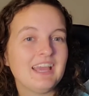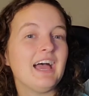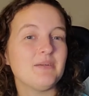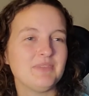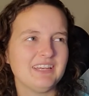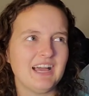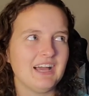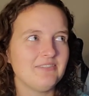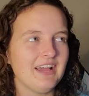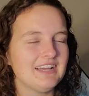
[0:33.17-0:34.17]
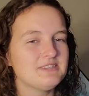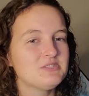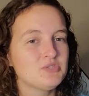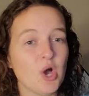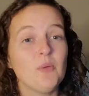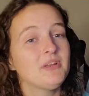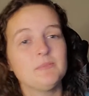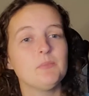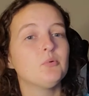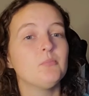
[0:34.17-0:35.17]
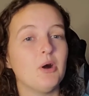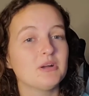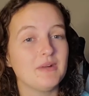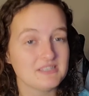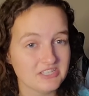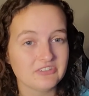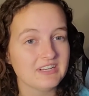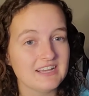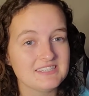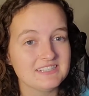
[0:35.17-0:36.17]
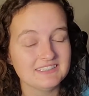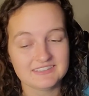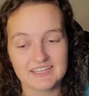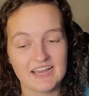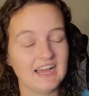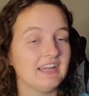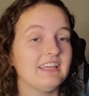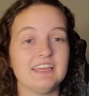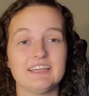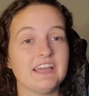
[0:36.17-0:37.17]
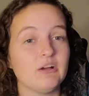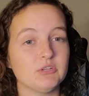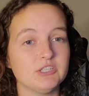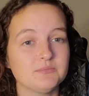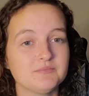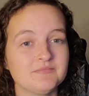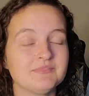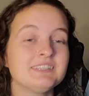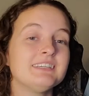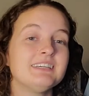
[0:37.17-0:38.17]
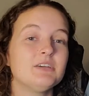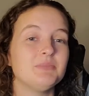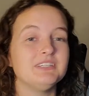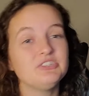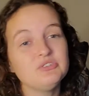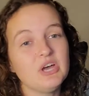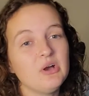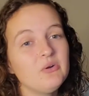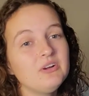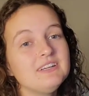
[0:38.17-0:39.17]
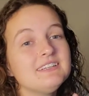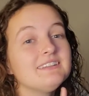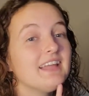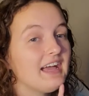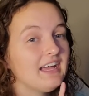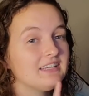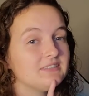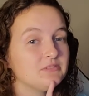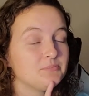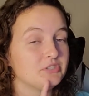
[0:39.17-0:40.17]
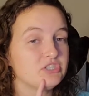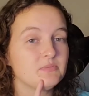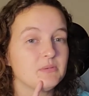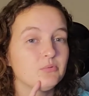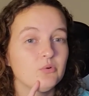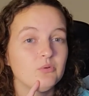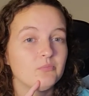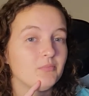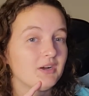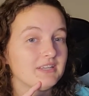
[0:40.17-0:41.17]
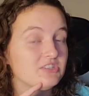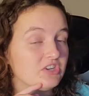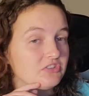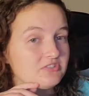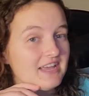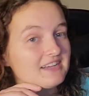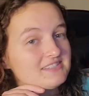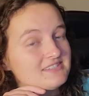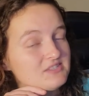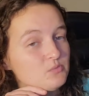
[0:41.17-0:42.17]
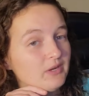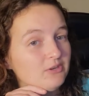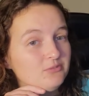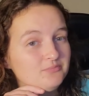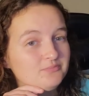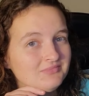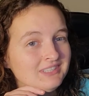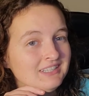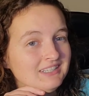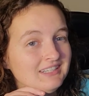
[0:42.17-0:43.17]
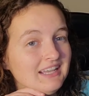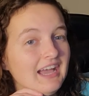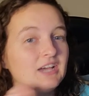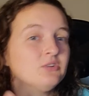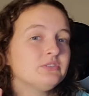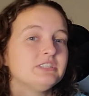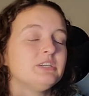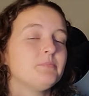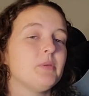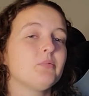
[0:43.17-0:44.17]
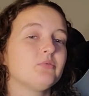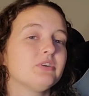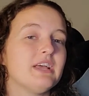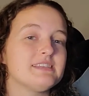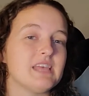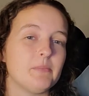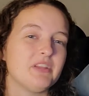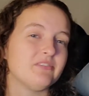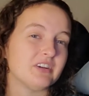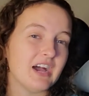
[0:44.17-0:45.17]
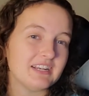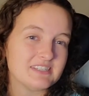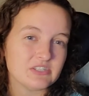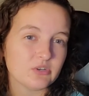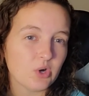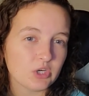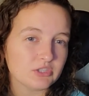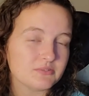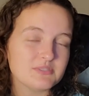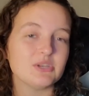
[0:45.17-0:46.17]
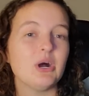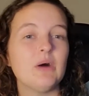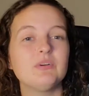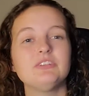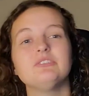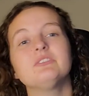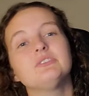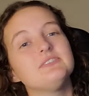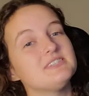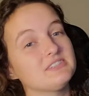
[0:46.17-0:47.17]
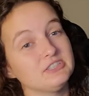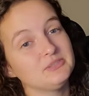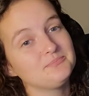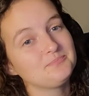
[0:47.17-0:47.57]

I mean, I've had so many people mock my southern accent that I can't count it. But did you know that British people mock each other's accents as well? I don't think people realize how many varieties there are, so I wanted to include this clip.